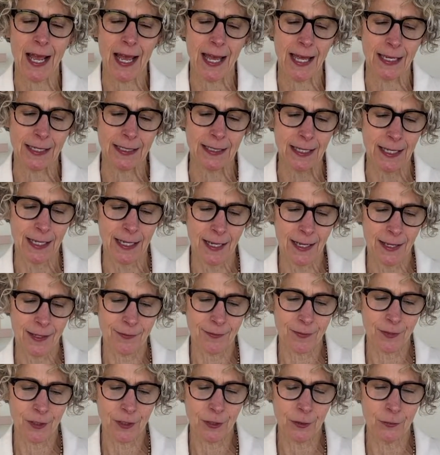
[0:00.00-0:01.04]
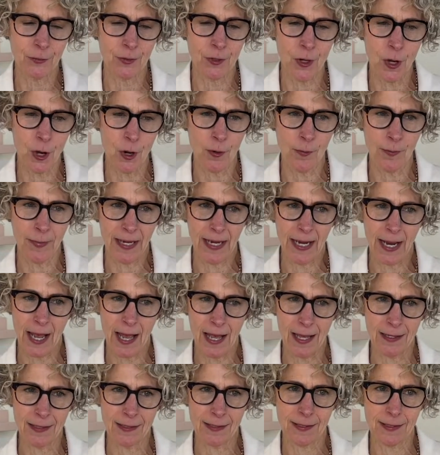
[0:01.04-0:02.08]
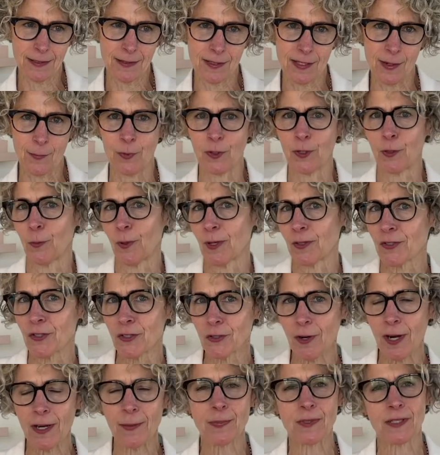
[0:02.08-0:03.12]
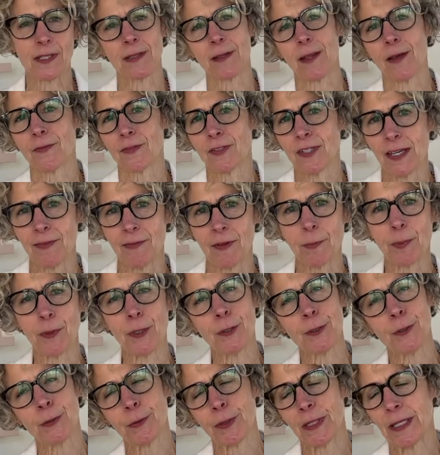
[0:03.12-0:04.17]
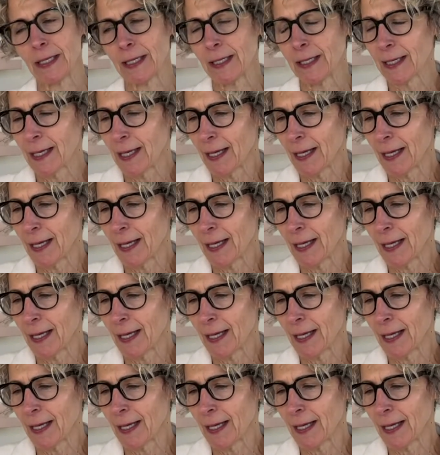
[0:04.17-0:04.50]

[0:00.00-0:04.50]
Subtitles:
And you know me as someone who wears stripes and loves navy blue and